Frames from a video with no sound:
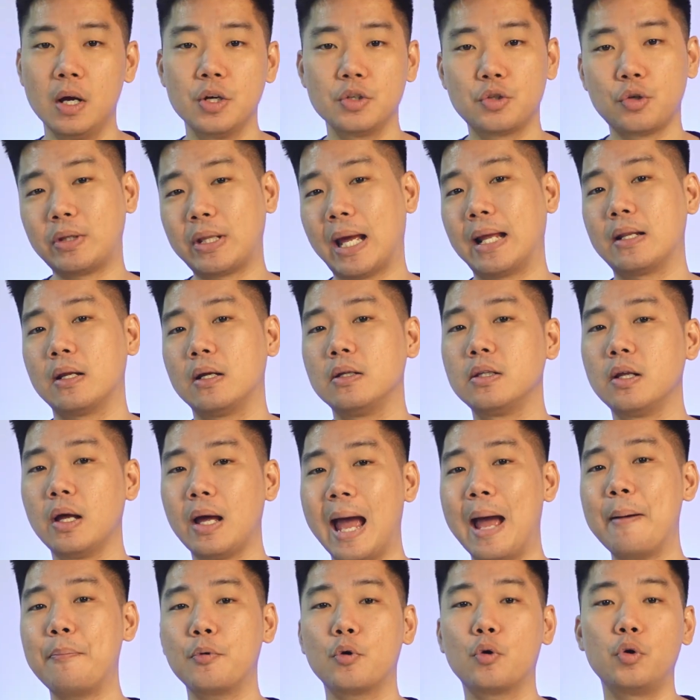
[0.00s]
so that the
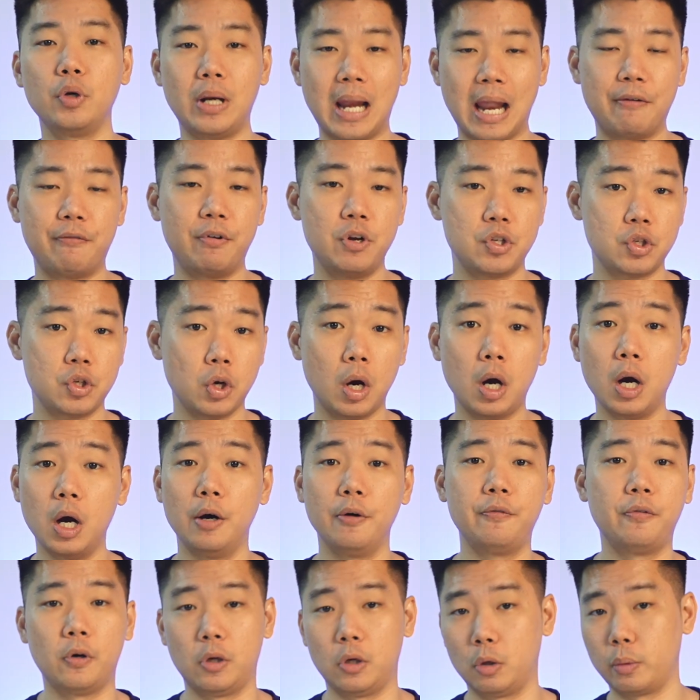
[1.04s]
app could leverage her
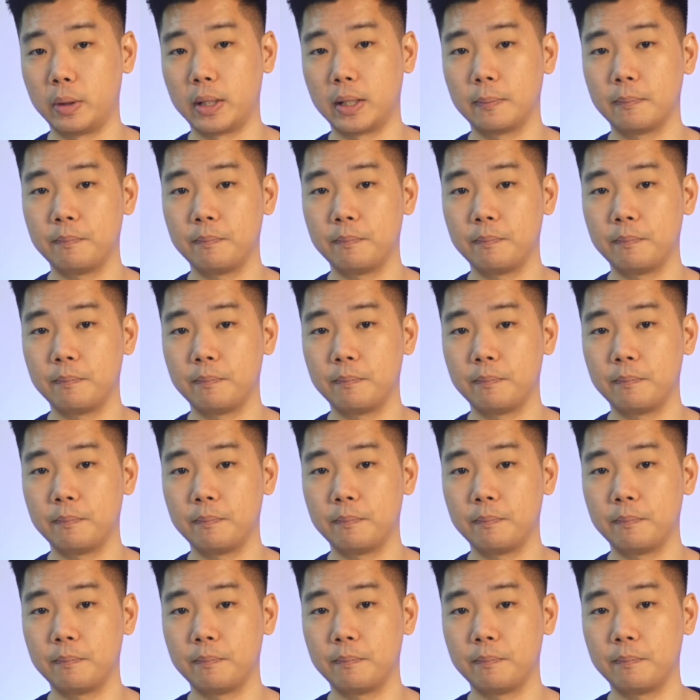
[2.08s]
following.